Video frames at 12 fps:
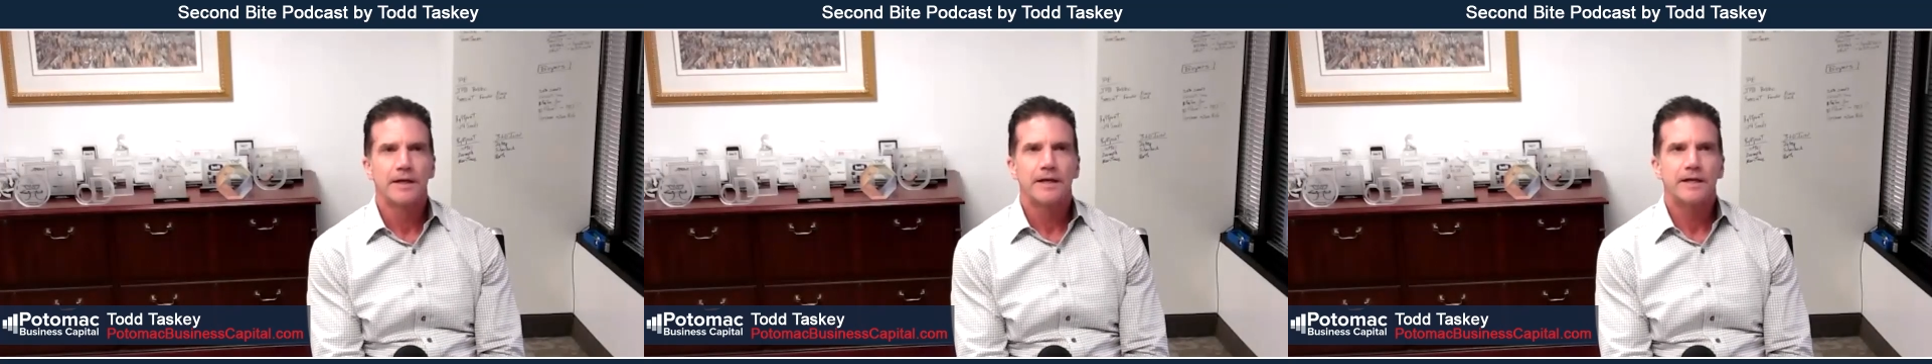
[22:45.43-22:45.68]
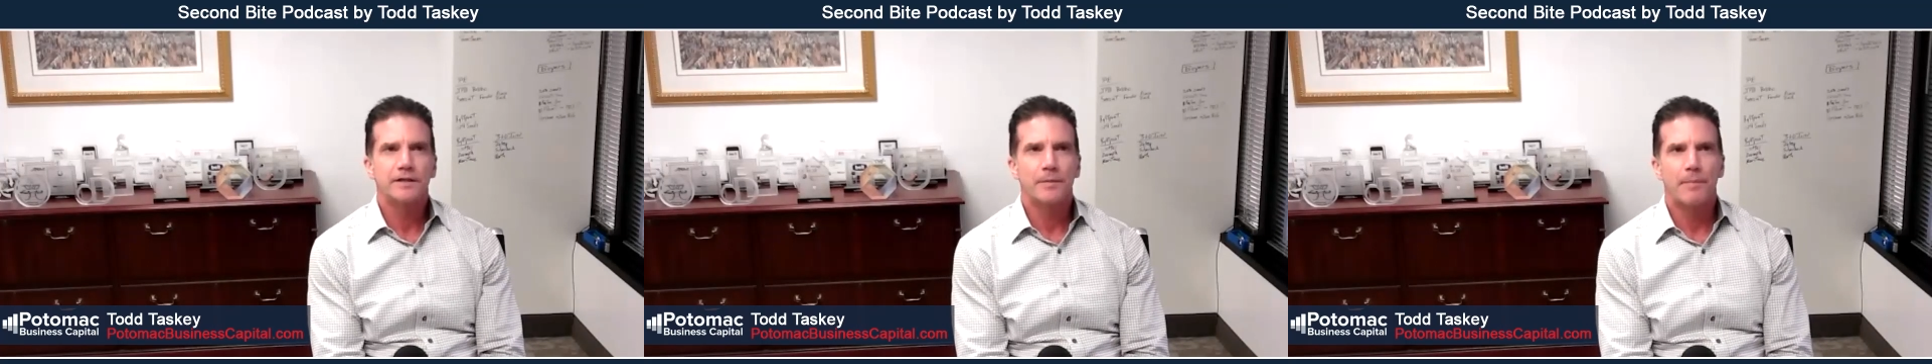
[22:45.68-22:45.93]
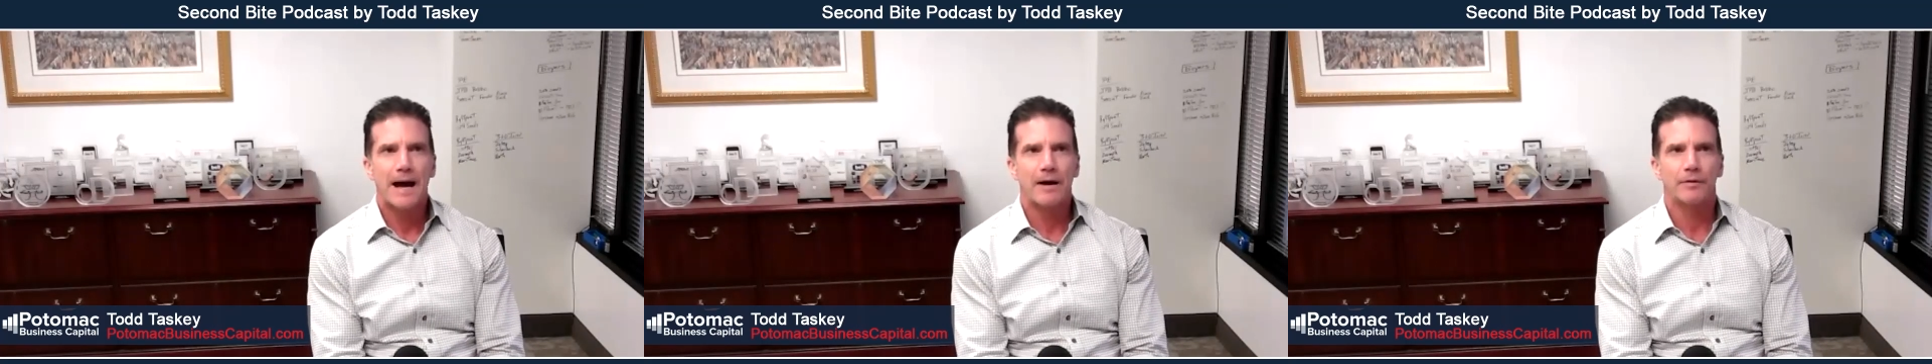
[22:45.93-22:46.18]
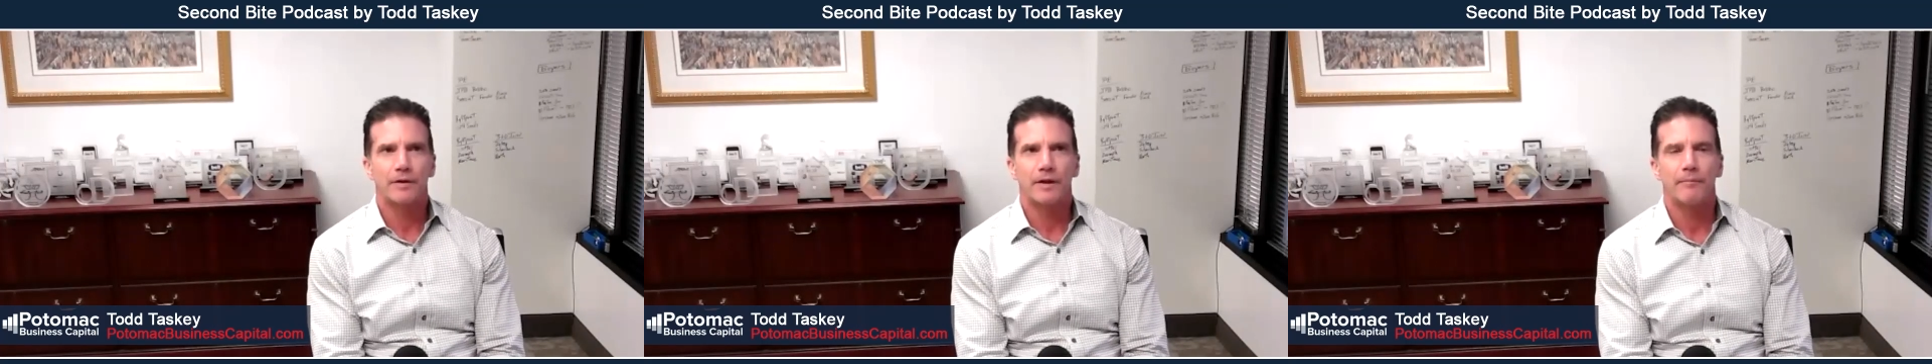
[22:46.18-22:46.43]
He's
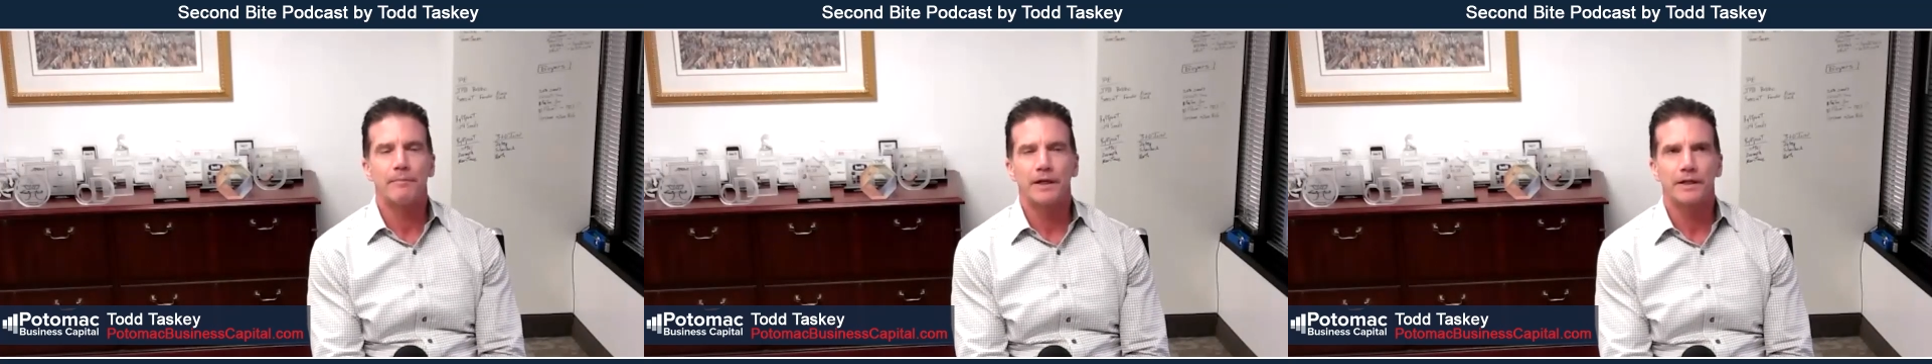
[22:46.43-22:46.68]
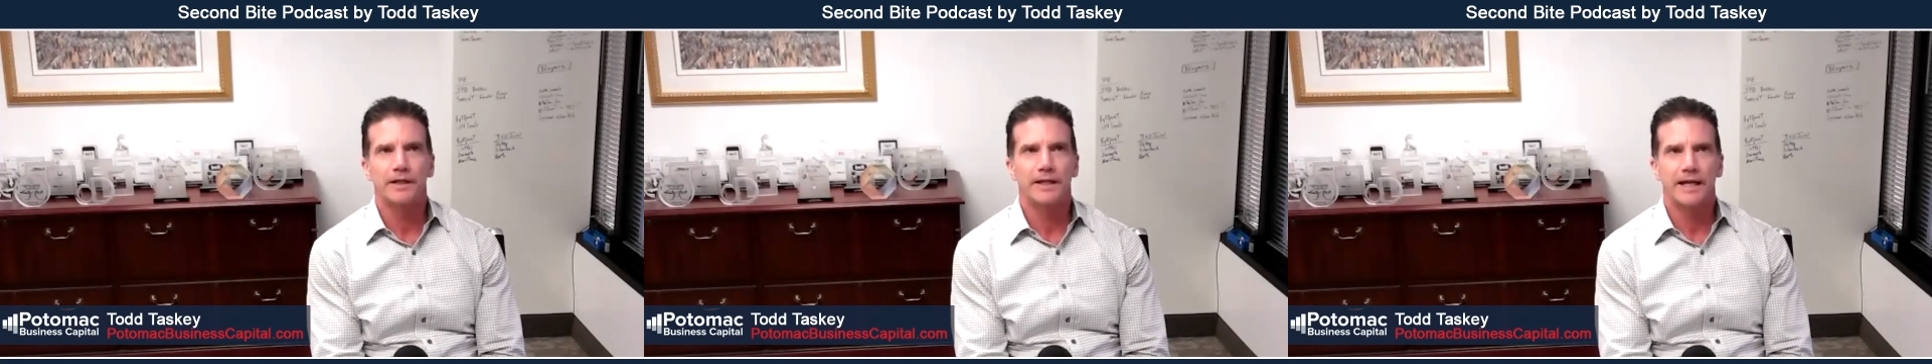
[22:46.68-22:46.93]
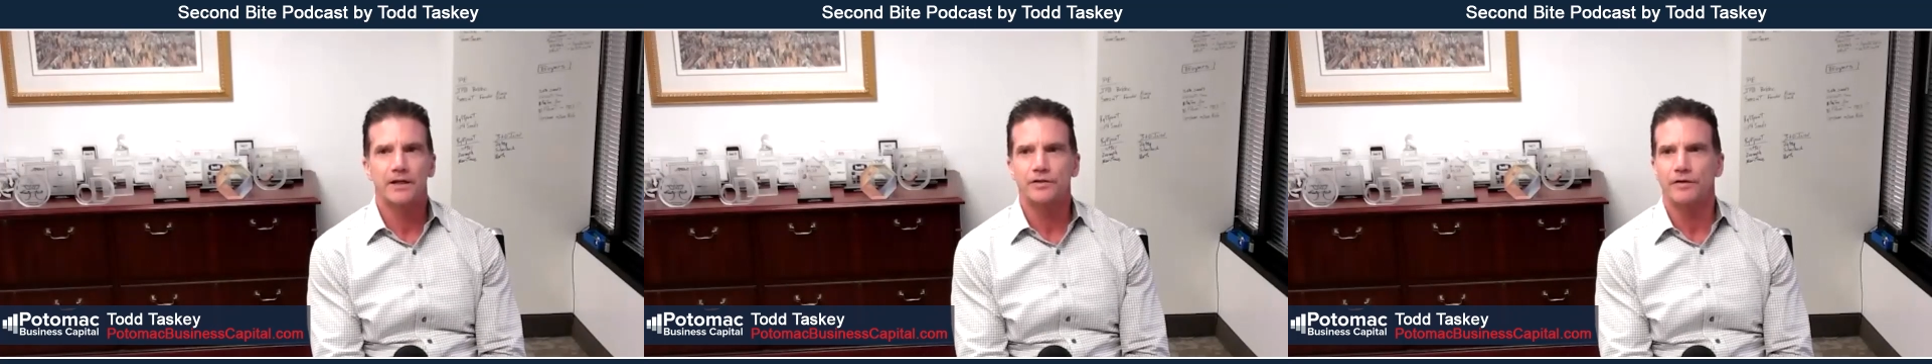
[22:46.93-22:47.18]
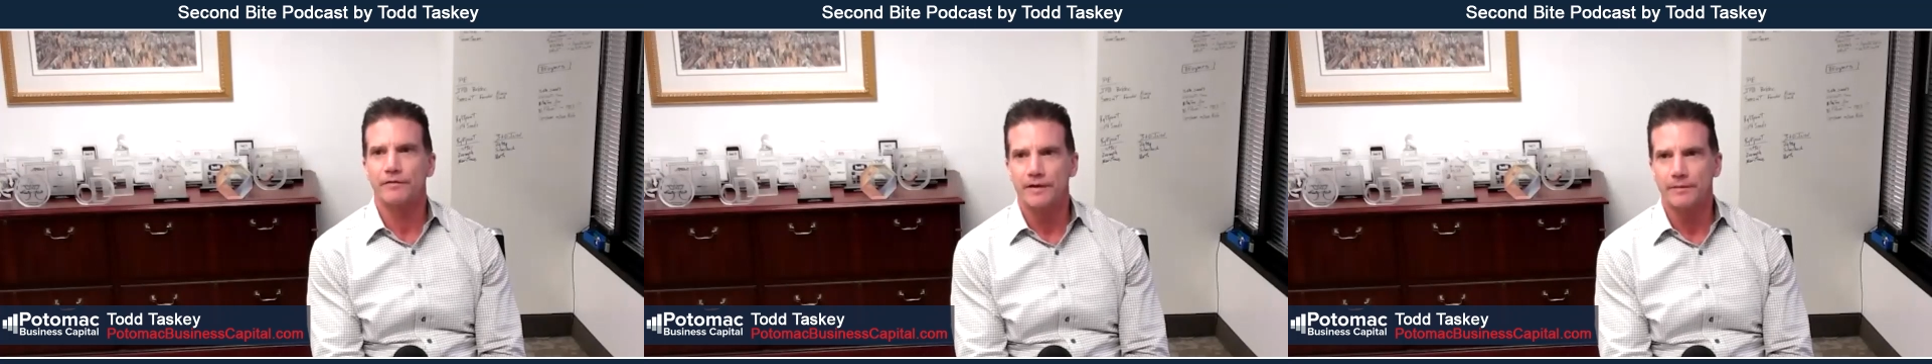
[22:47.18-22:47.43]
about $1
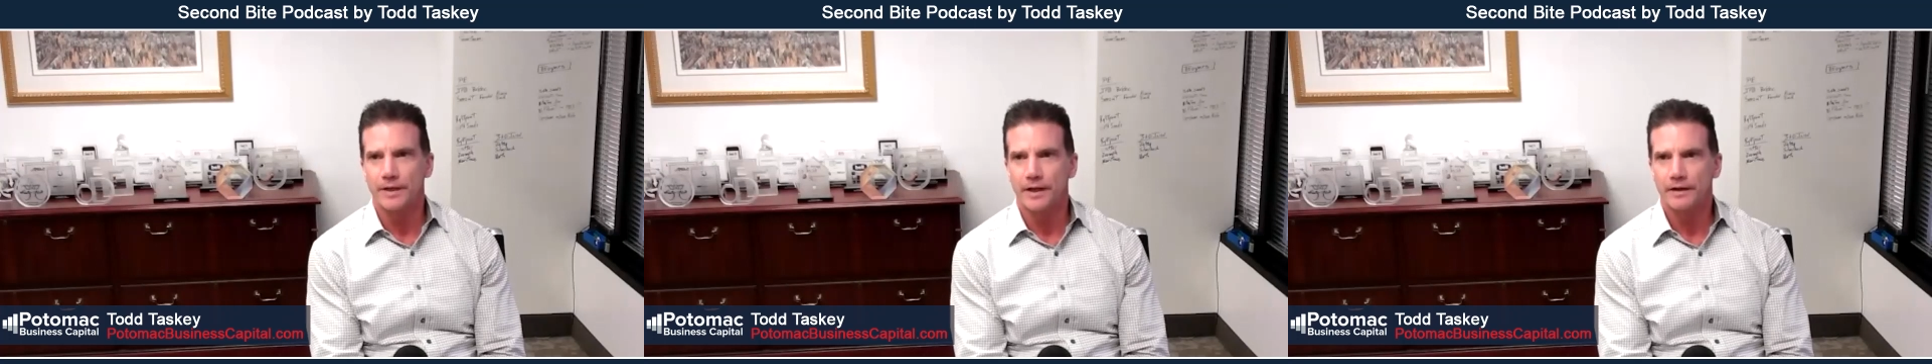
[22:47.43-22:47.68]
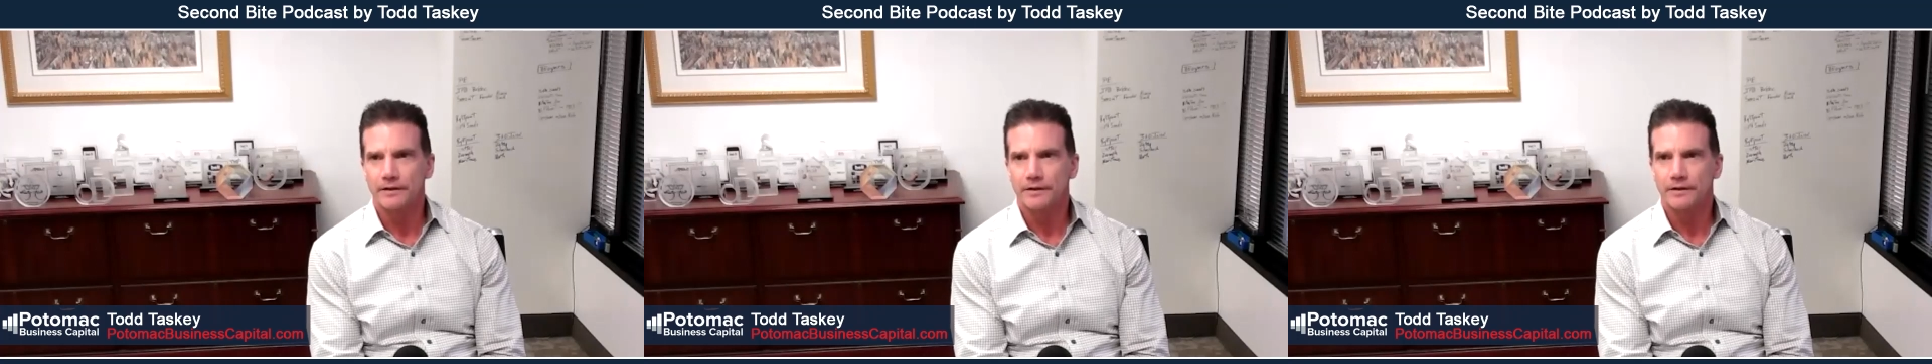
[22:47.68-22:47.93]
million-ish of EBITDA.